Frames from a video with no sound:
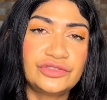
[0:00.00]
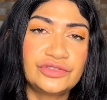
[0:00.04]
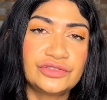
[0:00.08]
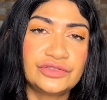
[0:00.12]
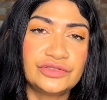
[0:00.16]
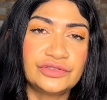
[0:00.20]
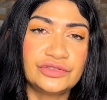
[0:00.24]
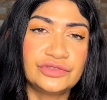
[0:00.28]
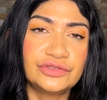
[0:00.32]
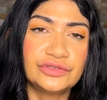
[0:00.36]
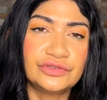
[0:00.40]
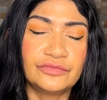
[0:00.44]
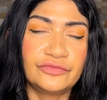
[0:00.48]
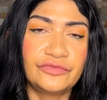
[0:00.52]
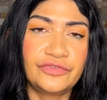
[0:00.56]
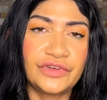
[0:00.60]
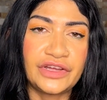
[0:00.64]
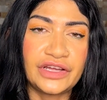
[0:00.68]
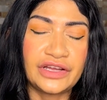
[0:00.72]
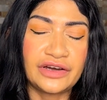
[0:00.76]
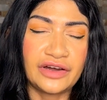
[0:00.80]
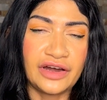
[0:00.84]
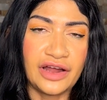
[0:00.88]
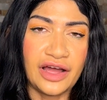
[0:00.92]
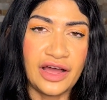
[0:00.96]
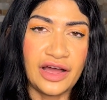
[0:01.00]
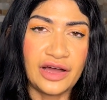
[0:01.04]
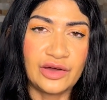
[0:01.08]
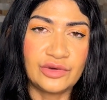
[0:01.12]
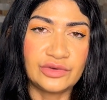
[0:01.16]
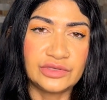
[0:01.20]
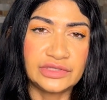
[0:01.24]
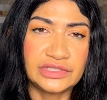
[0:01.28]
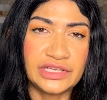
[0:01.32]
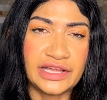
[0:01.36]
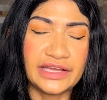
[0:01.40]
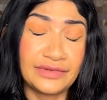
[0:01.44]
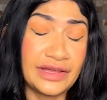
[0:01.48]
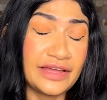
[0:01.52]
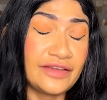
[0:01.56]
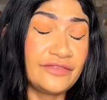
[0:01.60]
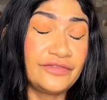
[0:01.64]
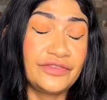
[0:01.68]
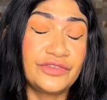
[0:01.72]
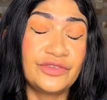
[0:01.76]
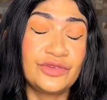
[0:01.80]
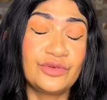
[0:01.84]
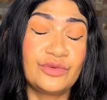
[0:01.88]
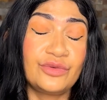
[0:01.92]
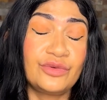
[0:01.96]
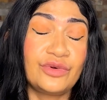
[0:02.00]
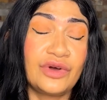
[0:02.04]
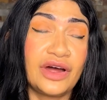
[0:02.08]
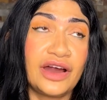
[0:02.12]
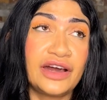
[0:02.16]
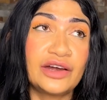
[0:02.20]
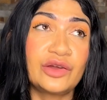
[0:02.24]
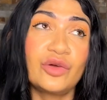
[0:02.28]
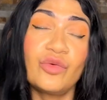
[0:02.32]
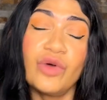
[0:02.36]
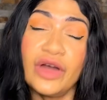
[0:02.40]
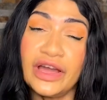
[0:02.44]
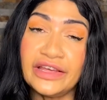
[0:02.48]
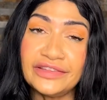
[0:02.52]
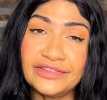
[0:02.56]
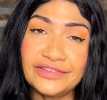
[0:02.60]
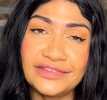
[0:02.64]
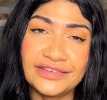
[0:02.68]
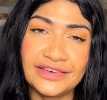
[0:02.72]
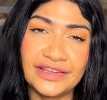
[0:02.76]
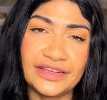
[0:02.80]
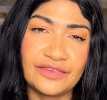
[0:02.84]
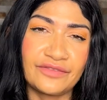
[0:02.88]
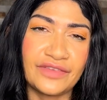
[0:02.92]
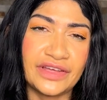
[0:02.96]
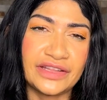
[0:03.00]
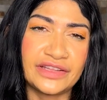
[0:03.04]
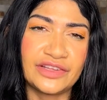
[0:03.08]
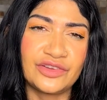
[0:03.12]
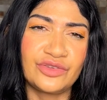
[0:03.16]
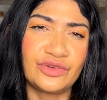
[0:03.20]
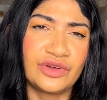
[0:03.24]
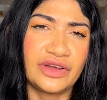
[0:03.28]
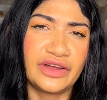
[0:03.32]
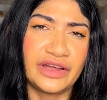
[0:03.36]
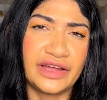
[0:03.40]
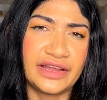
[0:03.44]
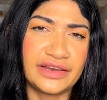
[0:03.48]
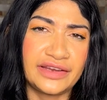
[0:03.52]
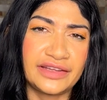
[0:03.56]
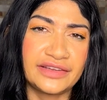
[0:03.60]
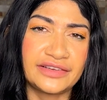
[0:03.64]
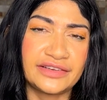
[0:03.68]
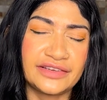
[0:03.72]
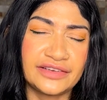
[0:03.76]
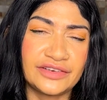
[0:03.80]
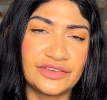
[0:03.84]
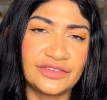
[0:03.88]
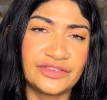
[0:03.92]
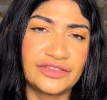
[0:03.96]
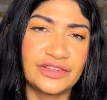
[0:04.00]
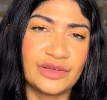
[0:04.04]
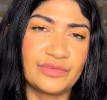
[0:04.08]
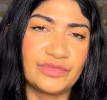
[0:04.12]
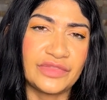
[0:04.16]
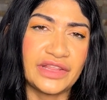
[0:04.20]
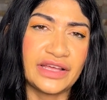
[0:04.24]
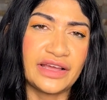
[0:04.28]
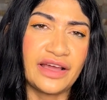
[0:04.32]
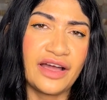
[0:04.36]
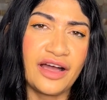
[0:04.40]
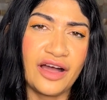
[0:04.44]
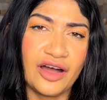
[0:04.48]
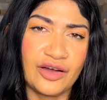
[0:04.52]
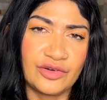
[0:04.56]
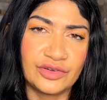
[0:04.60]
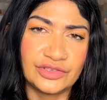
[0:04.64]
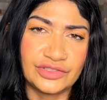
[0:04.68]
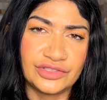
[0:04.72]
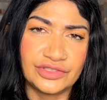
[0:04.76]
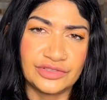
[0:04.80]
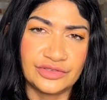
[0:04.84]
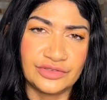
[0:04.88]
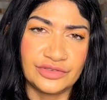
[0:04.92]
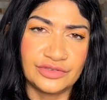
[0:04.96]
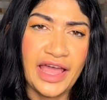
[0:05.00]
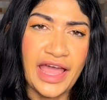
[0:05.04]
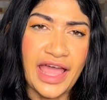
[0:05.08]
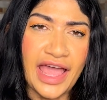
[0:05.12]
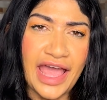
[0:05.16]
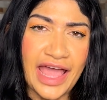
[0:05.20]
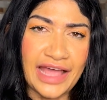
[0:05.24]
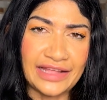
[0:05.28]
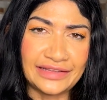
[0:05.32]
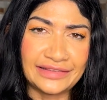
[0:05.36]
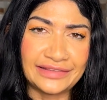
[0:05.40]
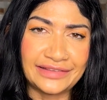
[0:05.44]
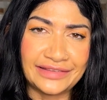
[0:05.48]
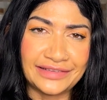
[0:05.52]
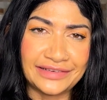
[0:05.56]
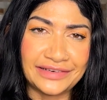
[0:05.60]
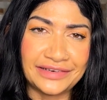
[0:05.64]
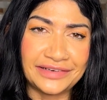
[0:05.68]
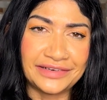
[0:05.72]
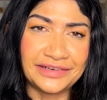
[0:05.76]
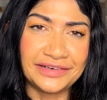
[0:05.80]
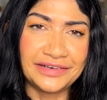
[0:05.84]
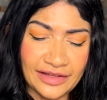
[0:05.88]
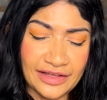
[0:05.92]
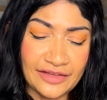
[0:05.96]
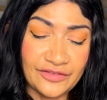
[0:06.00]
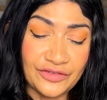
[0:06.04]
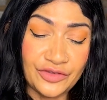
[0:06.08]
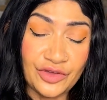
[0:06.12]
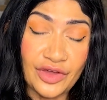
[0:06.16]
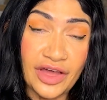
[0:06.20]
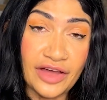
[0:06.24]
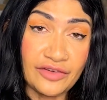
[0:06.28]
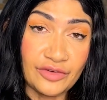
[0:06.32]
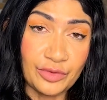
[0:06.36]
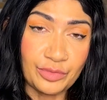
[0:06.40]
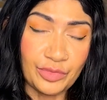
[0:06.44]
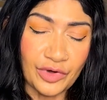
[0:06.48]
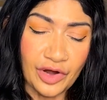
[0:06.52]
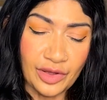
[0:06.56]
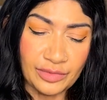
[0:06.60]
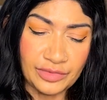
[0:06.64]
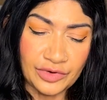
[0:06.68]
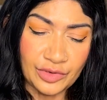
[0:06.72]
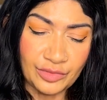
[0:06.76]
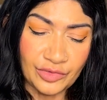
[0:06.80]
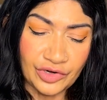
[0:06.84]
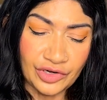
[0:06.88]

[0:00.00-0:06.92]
to figure out, like, if you are questioning whether you are addicted to something, how to answer if you have a problem or